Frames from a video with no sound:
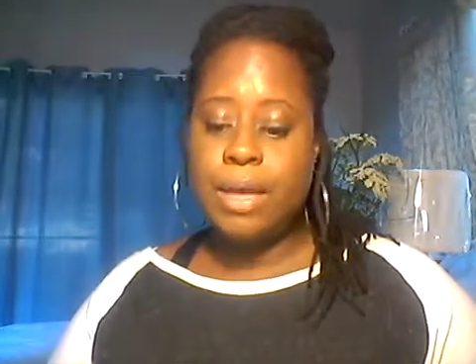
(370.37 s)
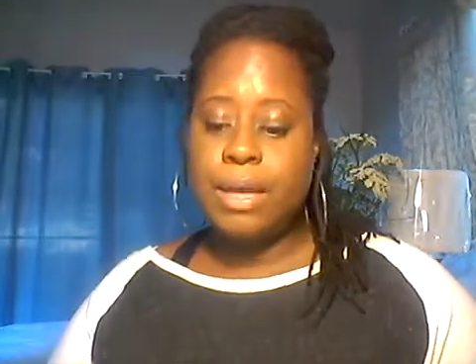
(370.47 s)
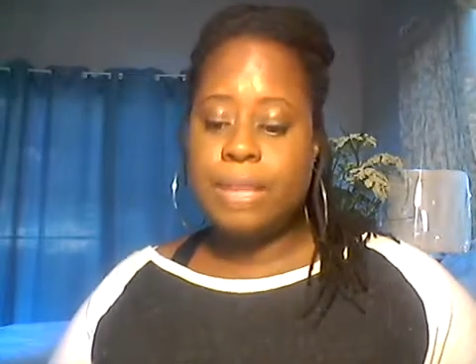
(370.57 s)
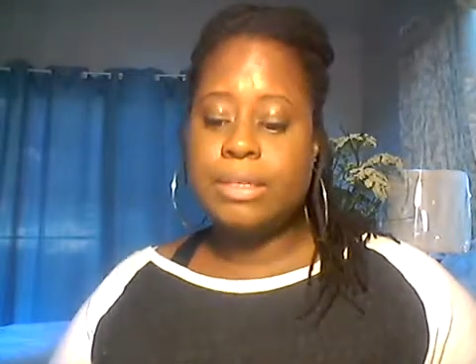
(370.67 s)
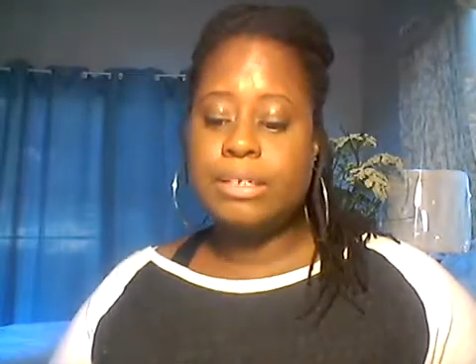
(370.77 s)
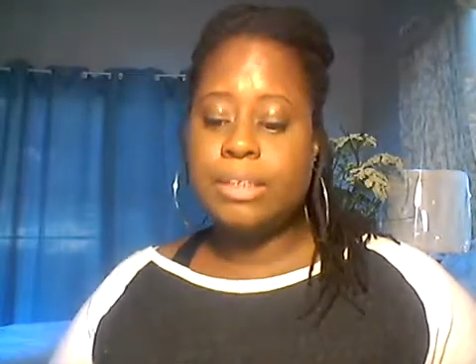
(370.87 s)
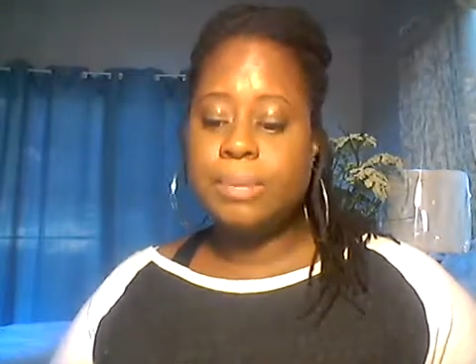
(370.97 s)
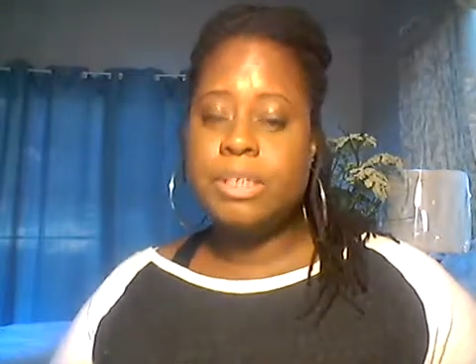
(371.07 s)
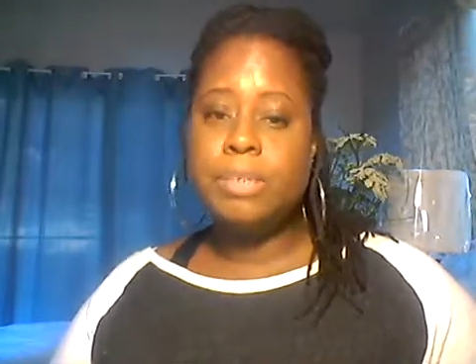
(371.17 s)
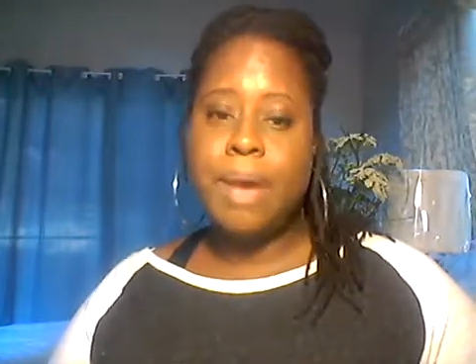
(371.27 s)
in the
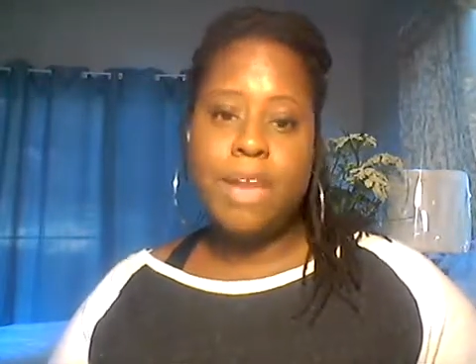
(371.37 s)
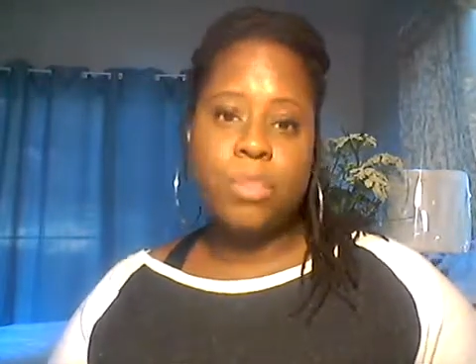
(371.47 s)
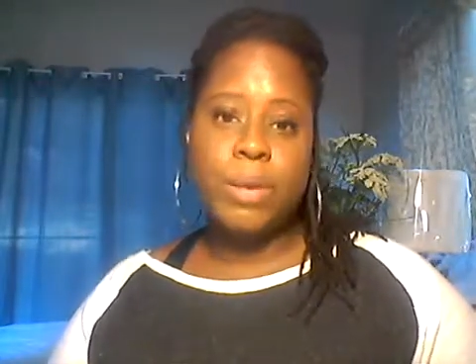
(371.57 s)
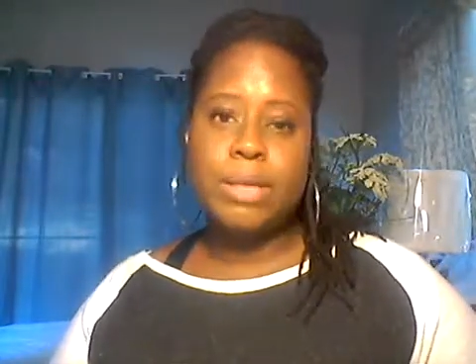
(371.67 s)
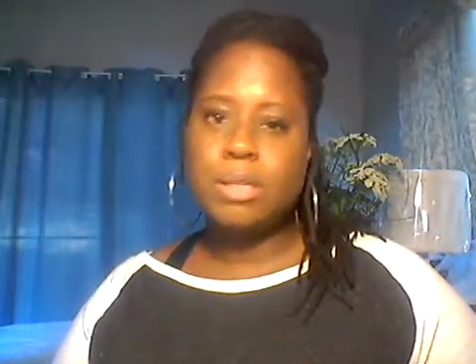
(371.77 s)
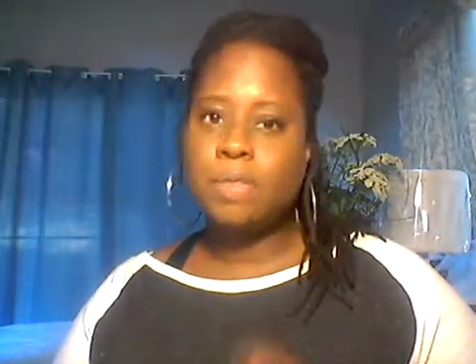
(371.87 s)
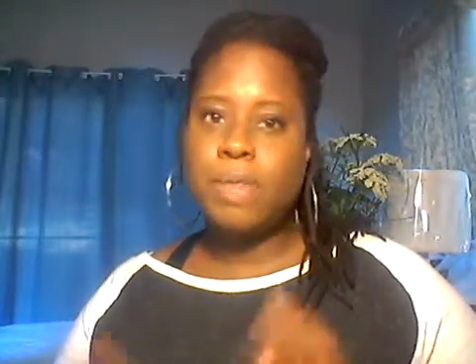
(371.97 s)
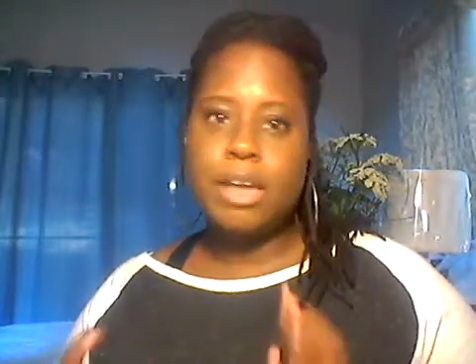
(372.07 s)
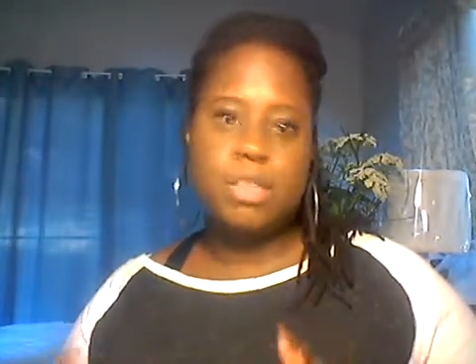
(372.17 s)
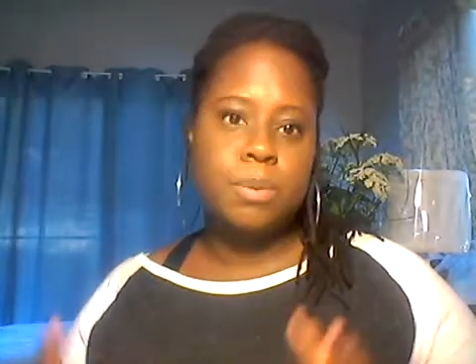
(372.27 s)
simplest pathways of
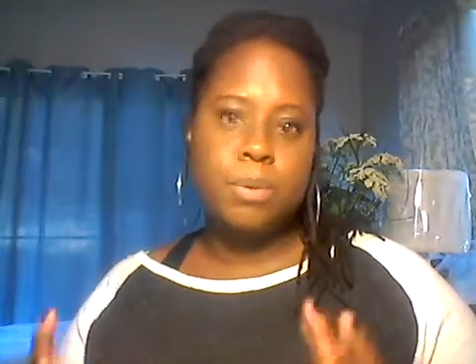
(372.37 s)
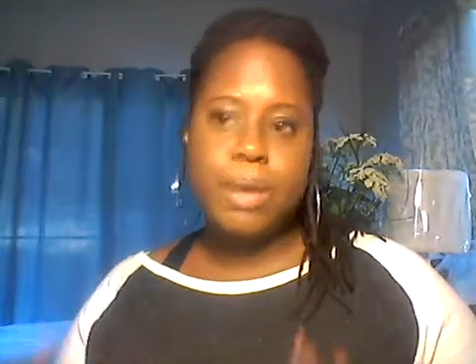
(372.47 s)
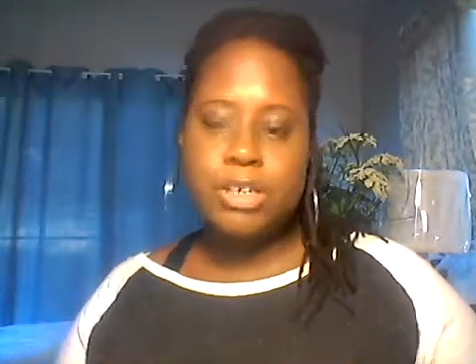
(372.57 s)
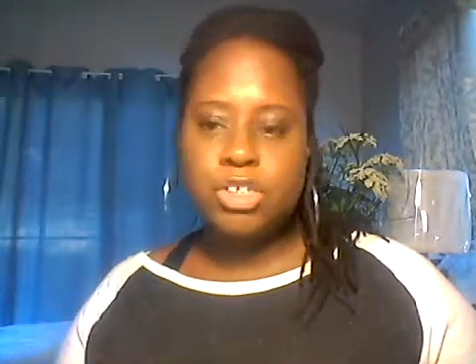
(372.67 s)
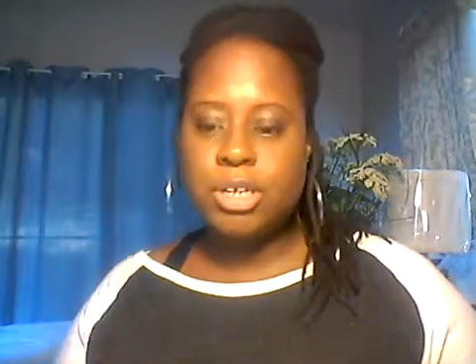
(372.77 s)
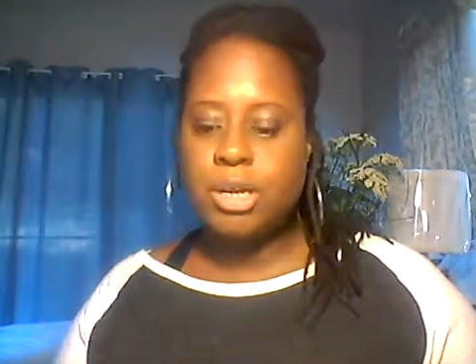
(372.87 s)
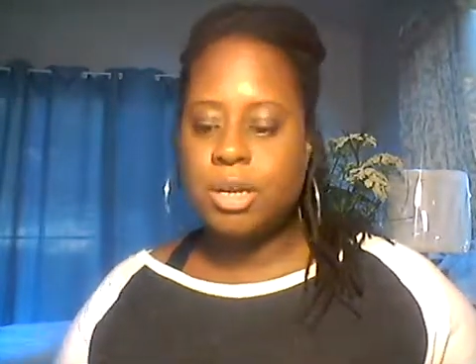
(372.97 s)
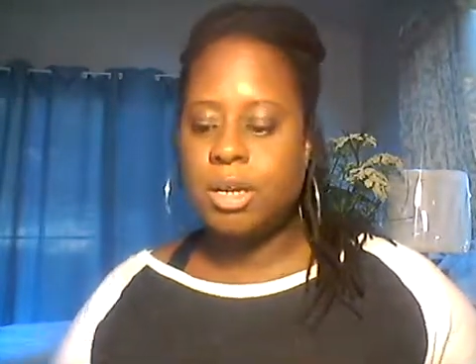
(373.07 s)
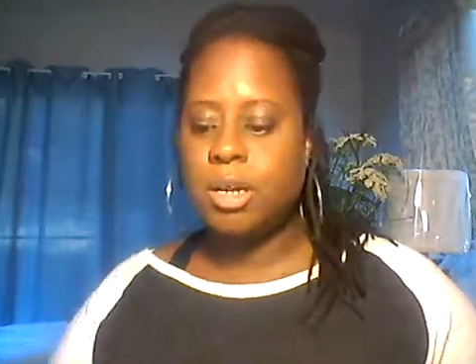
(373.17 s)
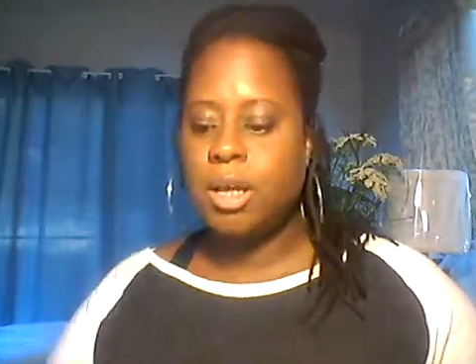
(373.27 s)

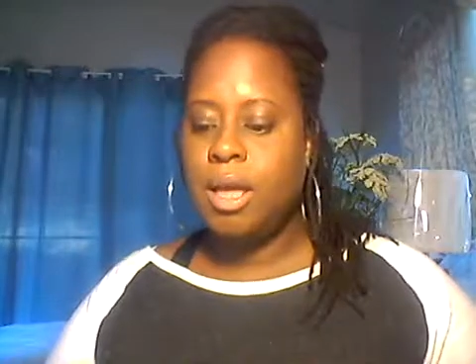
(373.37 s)
exploration